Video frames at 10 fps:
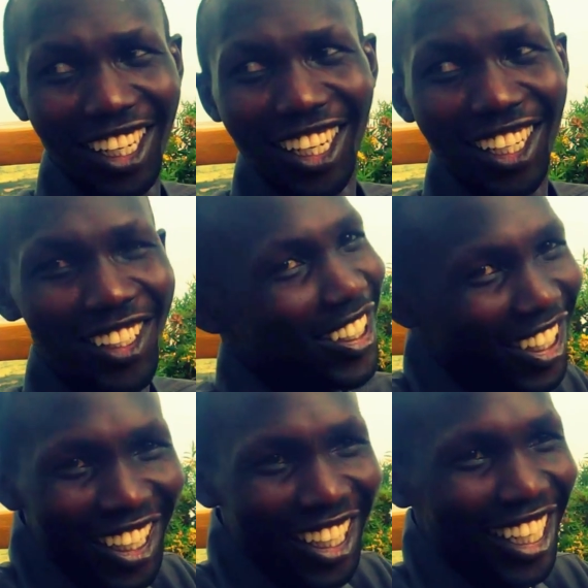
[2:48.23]
but
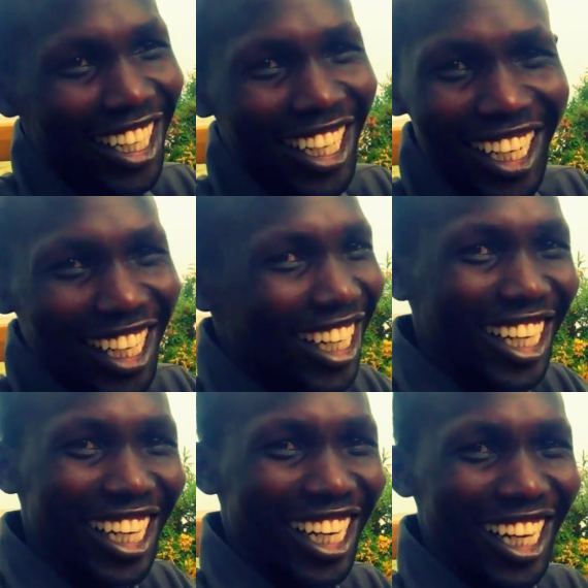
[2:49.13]
survive, you use the
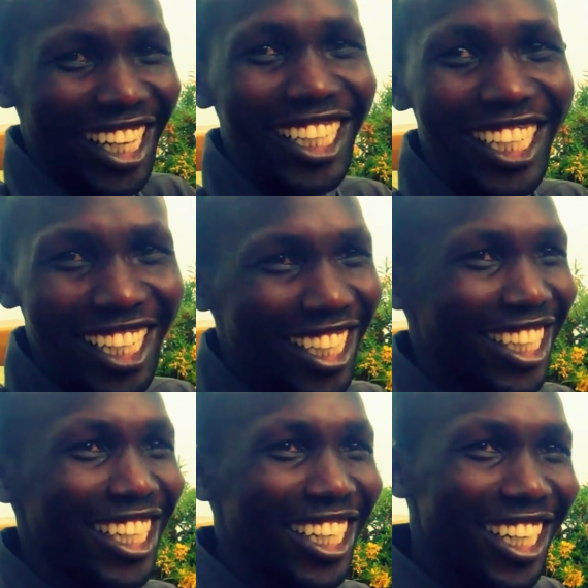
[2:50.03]
word
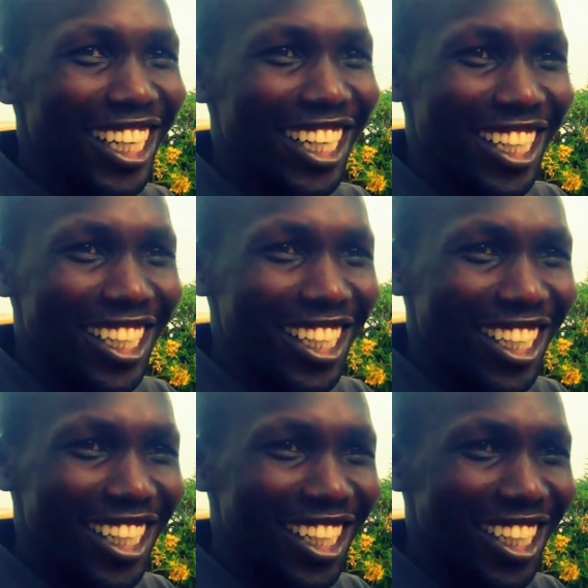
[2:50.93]
survive, but survive eh? is a
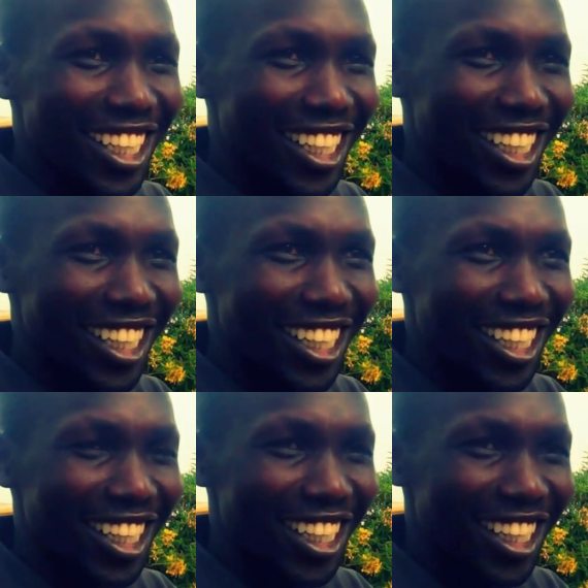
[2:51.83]
very strong
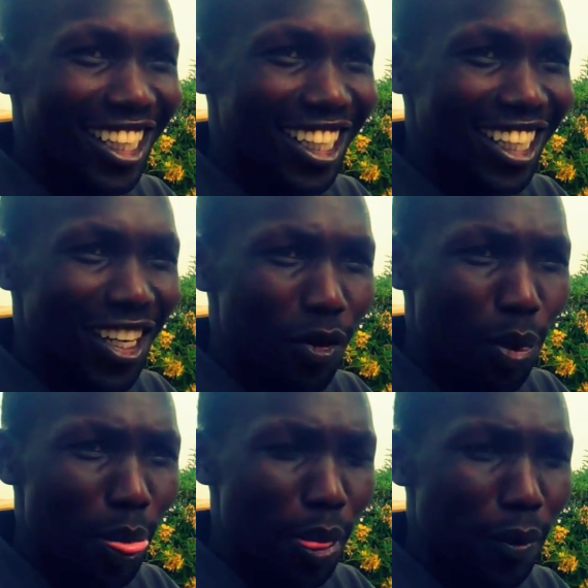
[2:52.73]
meaning. Do you have this
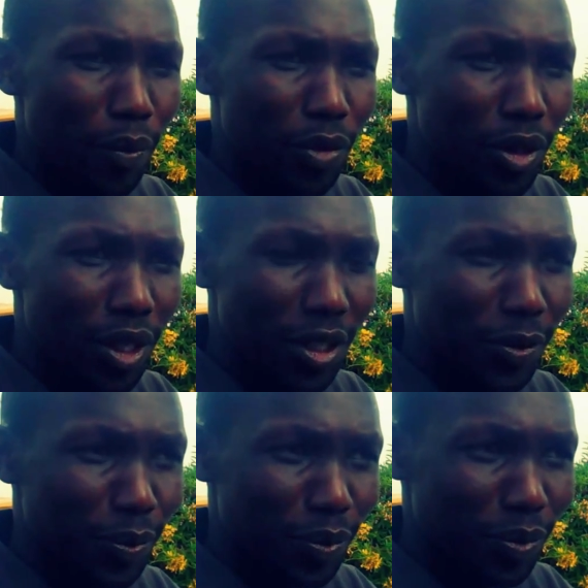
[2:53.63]
feeling of uh, yeah.
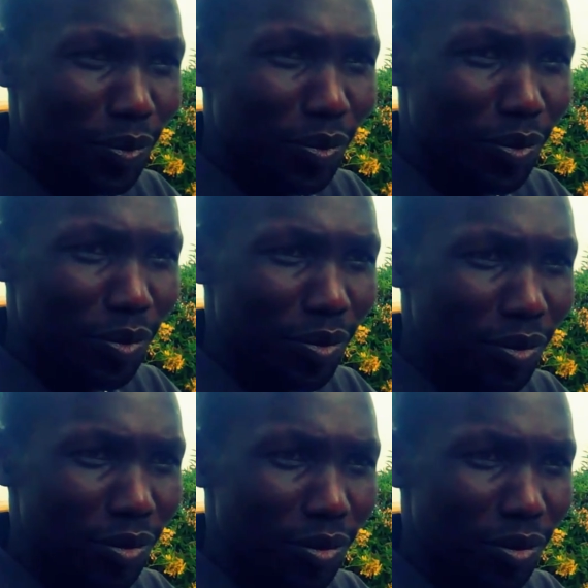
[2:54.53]
you have
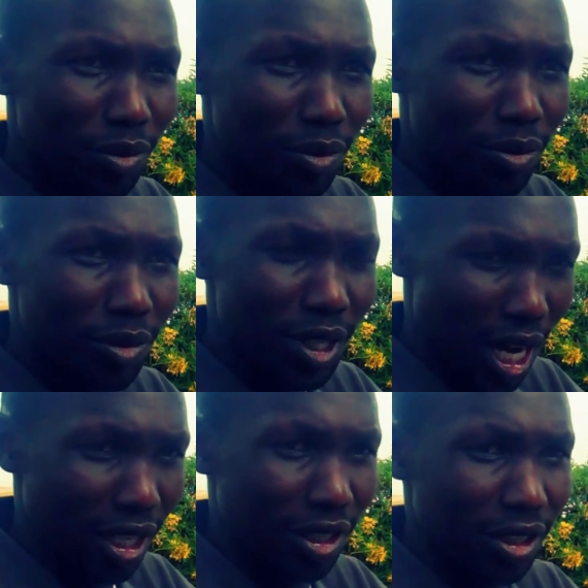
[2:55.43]
to survive
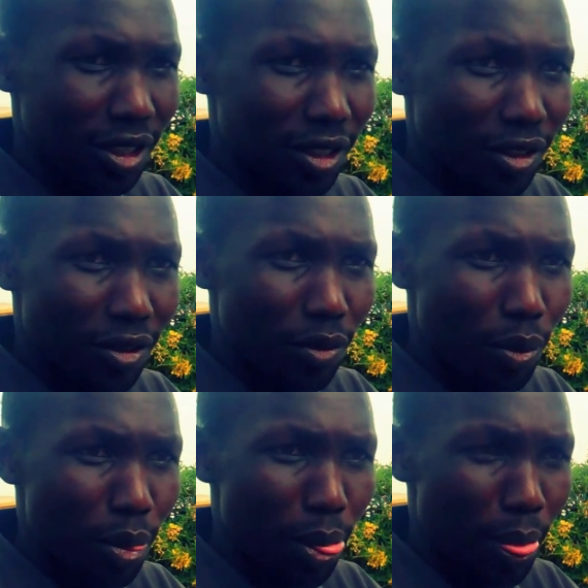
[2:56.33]
yeah. by beating the.
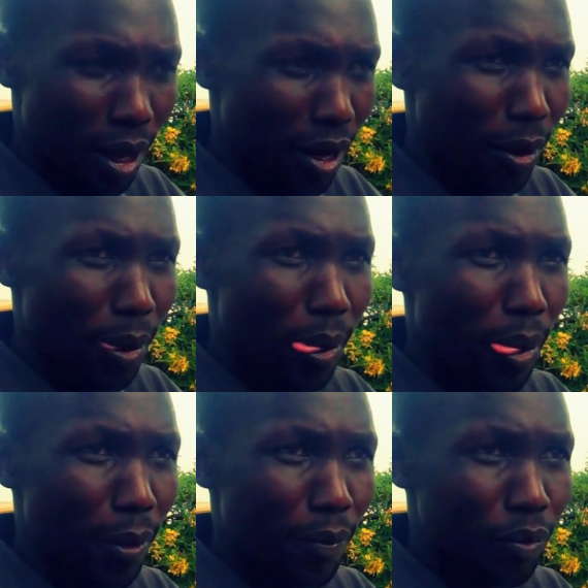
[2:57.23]
Yeah. Yeah.
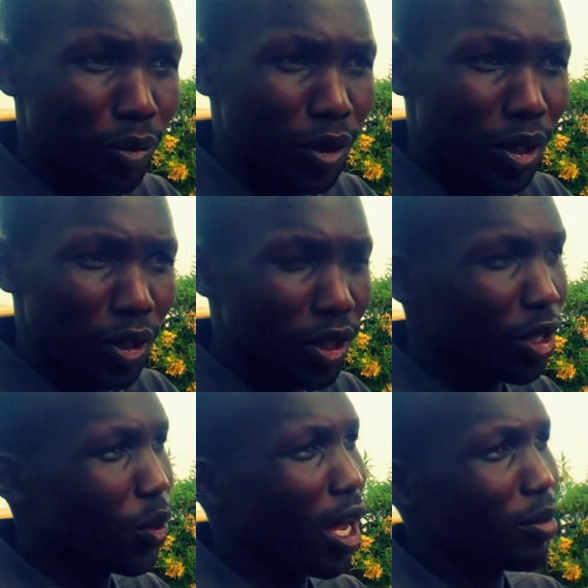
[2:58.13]
So
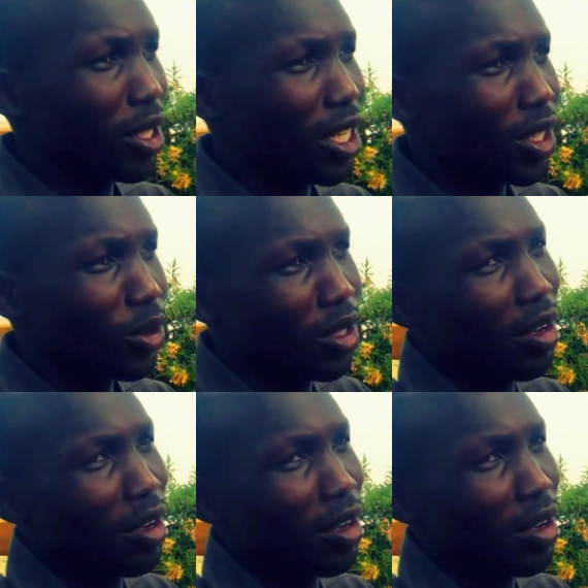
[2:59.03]
that's why I'm saying to